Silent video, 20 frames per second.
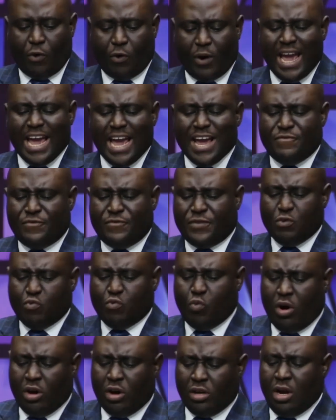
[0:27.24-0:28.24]
For
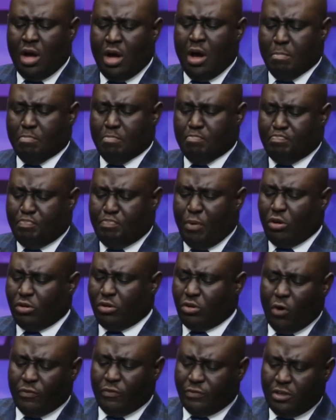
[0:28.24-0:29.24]
everyone
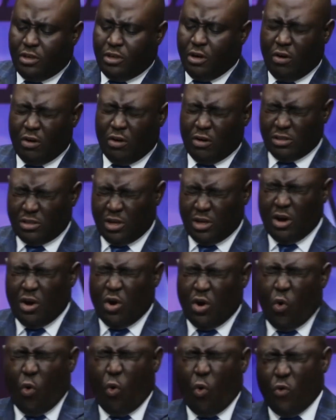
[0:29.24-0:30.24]
born of God
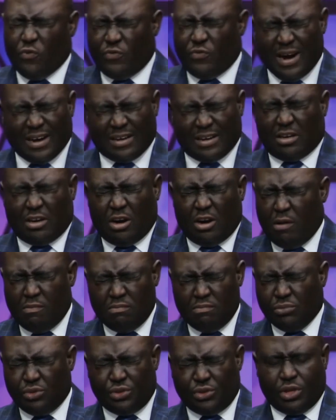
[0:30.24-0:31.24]

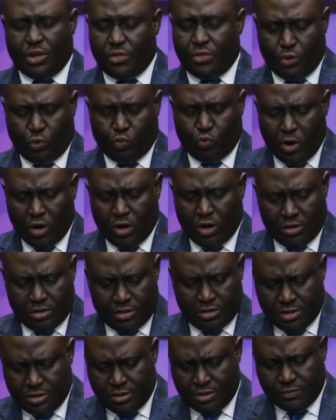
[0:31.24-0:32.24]
overcomes the world